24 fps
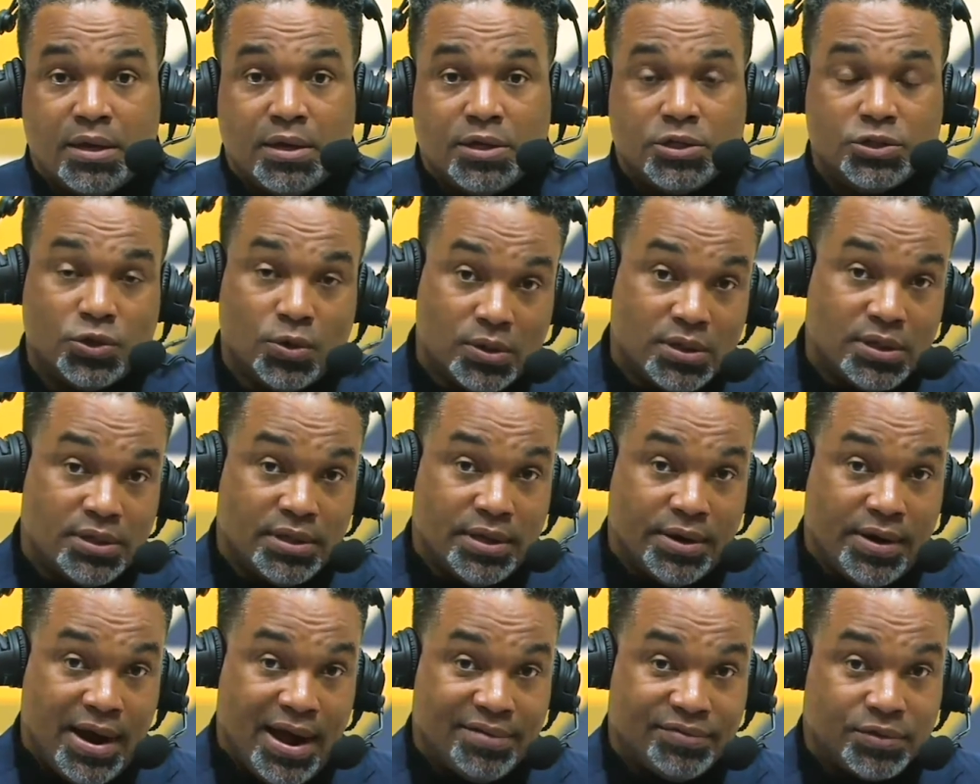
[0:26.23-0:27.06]
Shortly
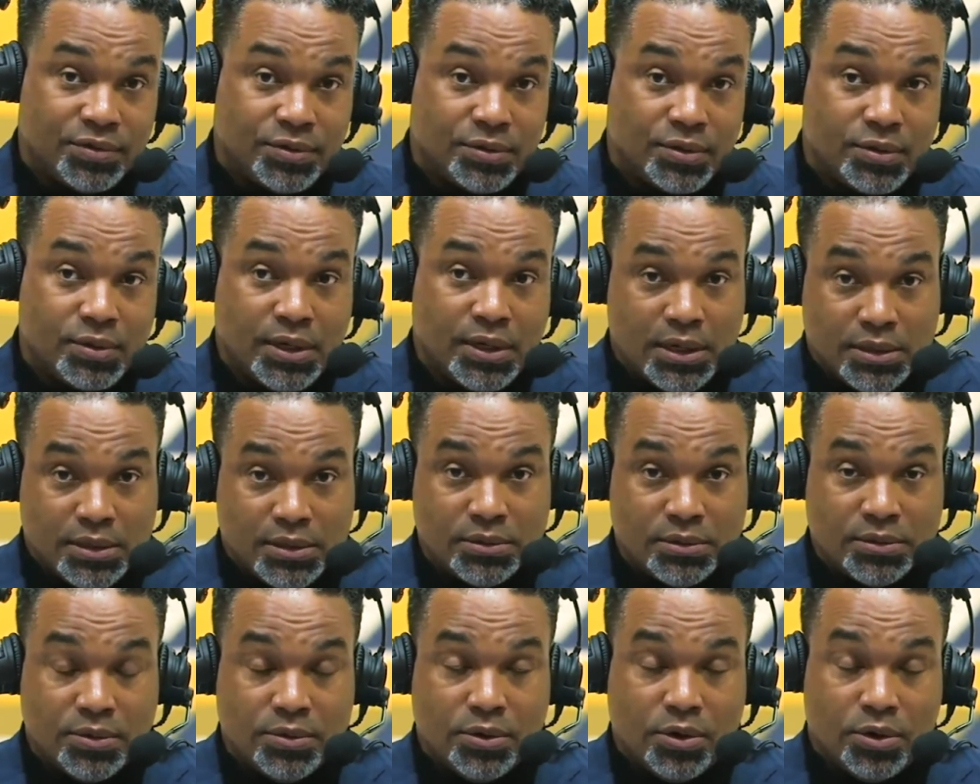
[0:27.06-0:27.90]
thereafter,
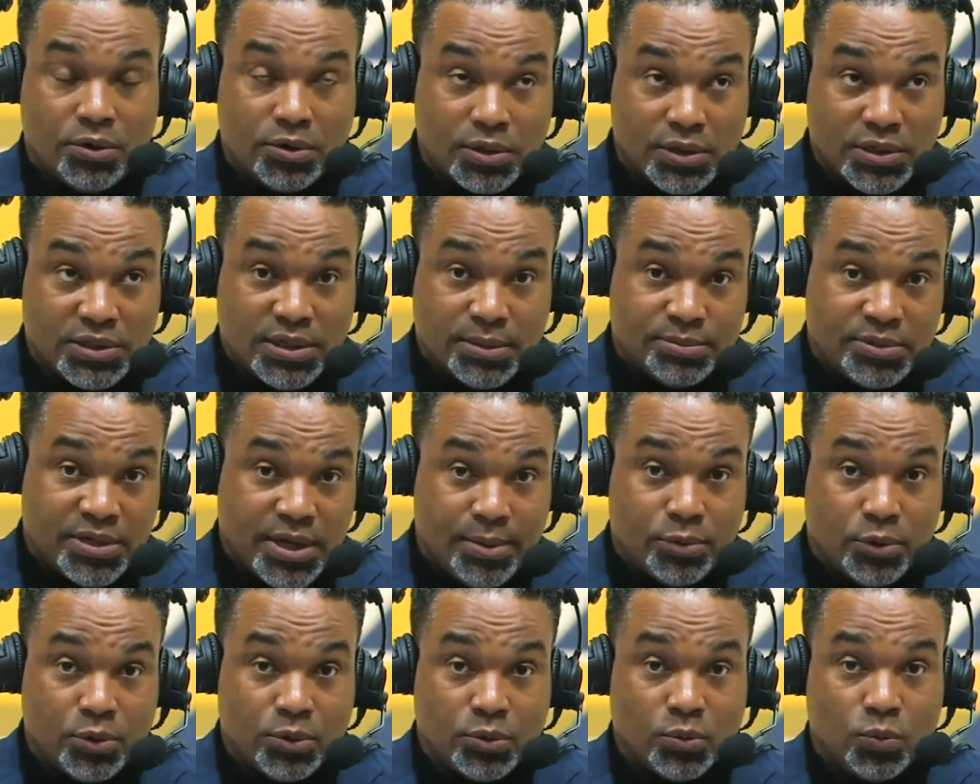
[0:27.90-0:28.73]
in early
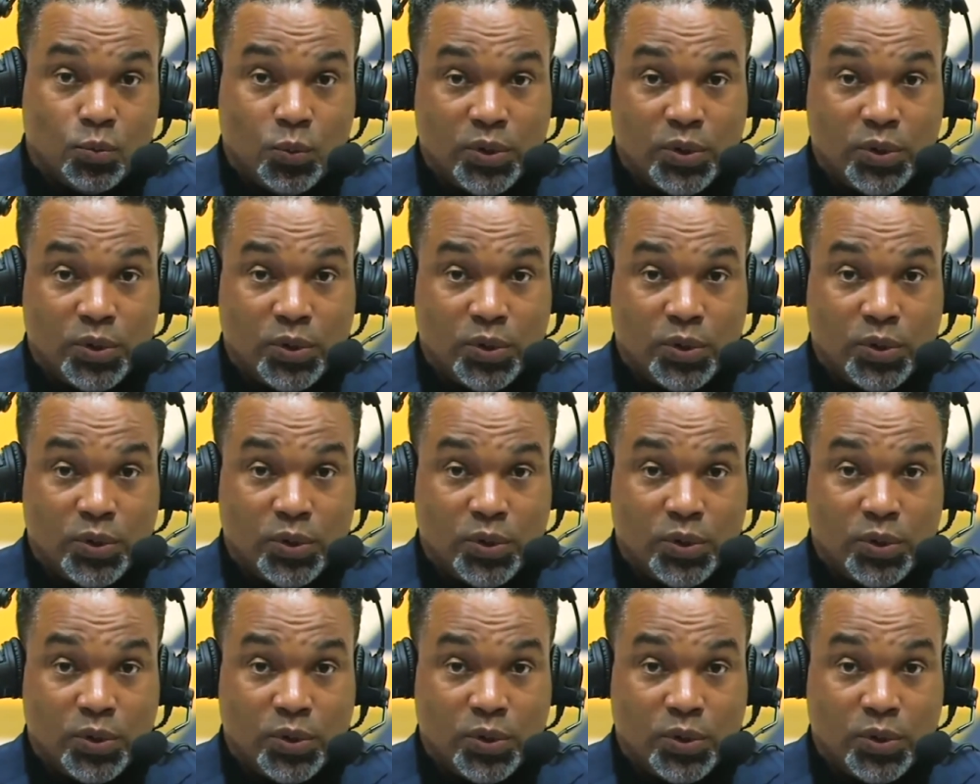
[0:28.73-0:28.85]
September,